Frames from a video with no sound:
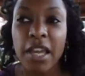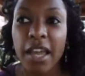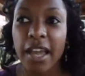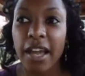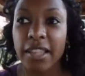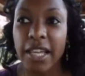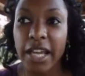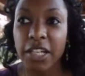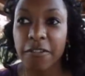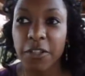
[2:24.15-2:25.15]
and that
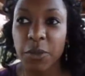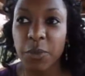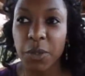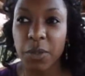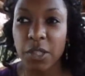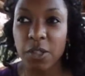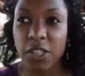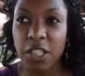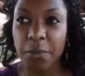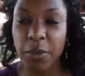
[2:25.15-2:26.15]
interview will
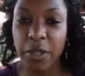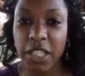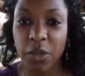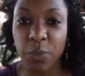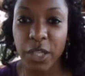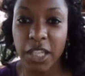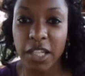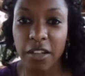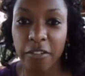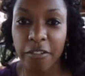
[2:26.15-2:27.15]
usually be within a week
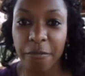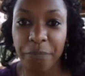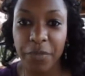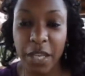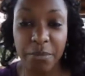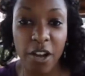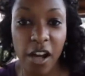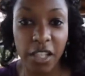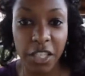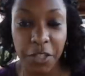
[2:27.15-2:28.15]
of them
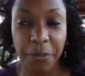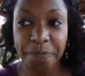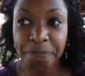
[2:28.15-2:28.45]
calling you.